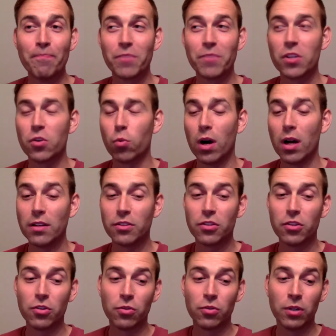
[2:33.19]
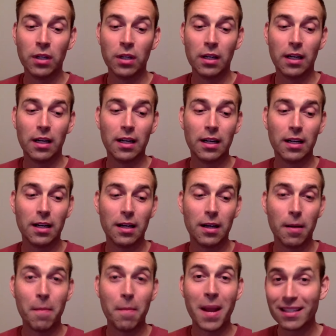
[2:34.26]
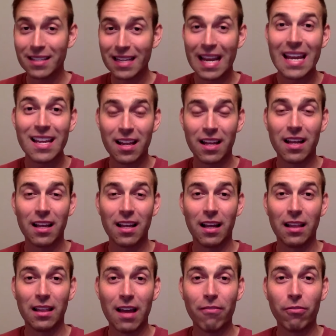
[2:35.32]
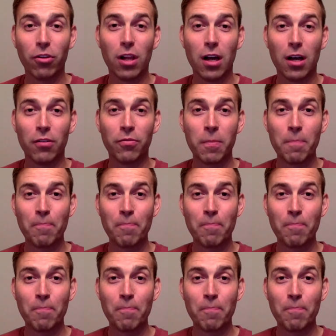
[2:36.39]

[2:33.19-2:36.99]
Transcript: you want to uh, maintain a, a level of